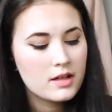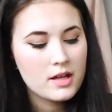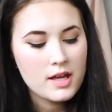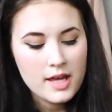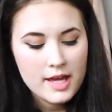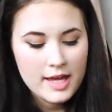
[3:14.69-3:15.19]

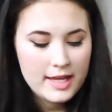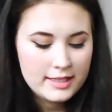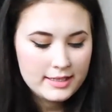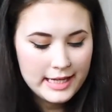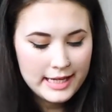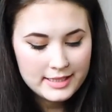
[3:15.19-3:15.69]
it.
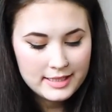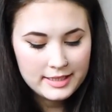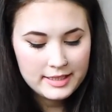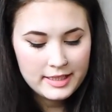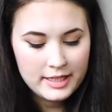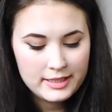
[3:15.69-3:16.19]
And
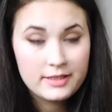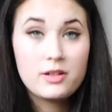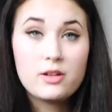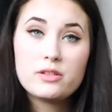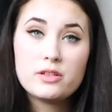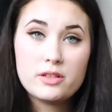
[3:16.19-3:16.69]
lastly, I got
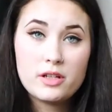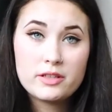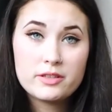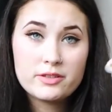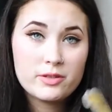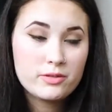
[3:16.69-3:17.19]

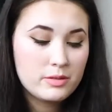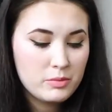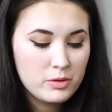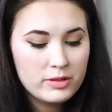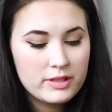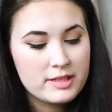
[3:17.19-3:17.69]
another Tony
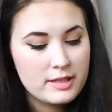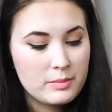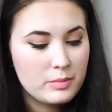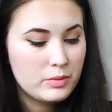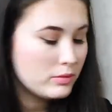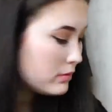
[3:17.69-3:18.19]
Moly
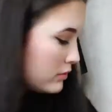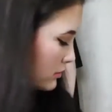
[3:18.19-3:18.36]
sample.